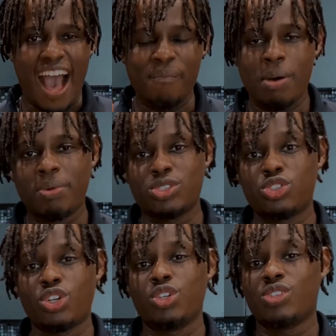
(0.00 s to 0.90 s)
I'm about to
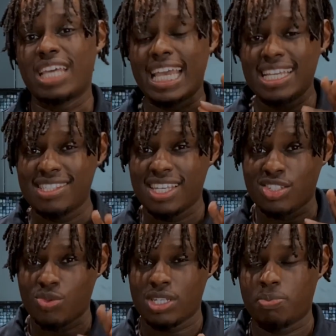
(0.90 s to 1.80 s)
show you the
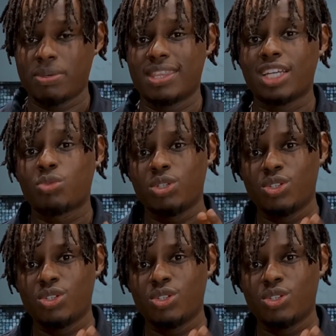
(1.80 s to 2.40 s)
easiest recipe that we